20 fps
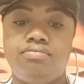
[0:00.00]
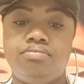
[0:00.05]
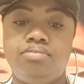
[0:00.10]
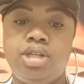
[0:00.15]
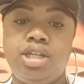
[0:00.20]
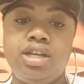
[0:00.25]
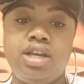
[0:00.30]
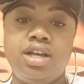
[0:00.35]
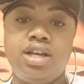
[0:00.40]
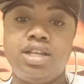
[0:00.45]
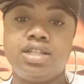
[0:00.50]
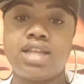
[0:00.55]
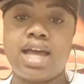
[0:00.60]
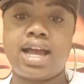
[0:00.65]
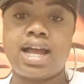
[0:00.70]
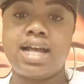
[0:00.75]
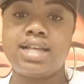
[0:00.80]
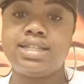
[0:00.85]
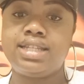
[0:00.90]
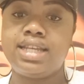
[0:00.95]
Because
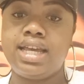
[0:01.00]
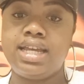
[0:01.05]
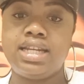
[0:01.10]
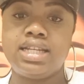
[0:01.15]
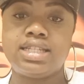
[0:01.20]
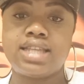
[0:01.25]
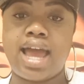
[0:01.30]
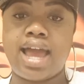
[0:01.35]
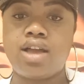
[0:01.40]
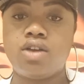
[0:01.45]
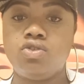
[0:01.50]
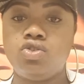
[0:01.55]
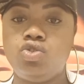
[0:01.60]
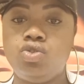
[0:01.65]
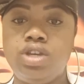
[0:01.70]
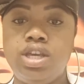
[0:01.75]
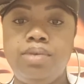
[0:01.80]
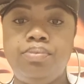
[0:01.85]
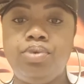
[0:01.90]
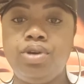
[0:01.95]
like I said, the cycles,
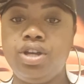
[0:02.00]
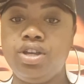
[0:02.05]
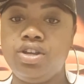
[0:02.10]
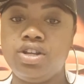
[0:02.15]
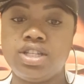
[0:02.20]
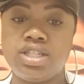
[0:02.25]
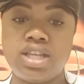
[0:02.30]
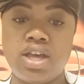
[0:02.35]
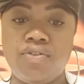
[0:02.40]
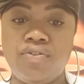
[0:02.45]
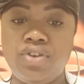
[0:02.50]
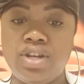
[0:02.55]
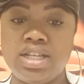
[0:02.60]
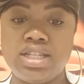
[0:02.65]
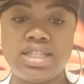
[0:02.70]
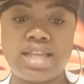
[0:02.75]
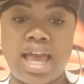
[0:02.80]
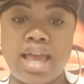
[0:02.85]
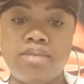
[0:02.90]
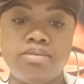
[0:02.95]
you keep putting yourself in the
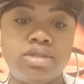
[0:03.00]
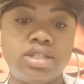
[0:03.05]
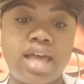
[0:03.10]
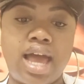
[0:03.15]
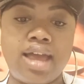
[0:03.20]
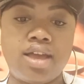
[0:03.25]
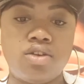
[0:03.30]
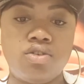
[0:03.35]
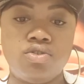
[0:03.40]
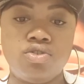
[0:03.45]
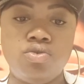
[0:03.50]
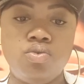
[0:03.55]
same cycle.